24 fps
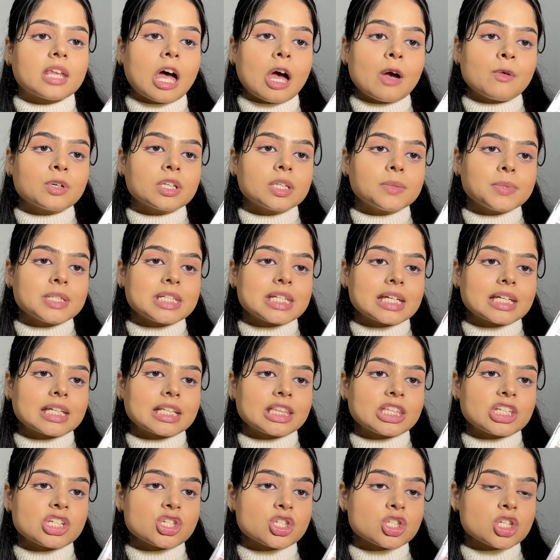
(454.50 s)
I'm gonna be
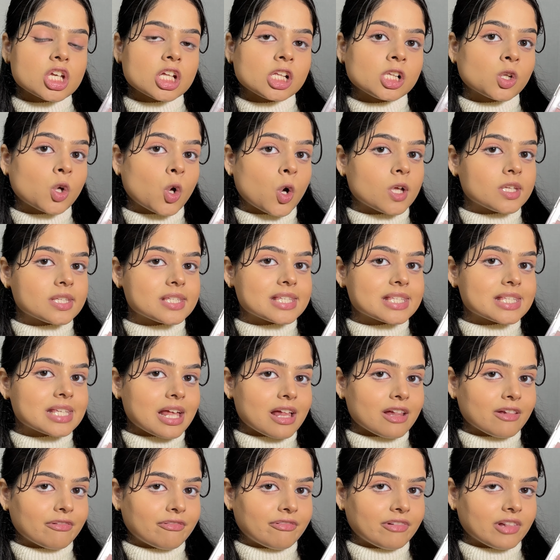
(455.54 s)
taking this shade called Self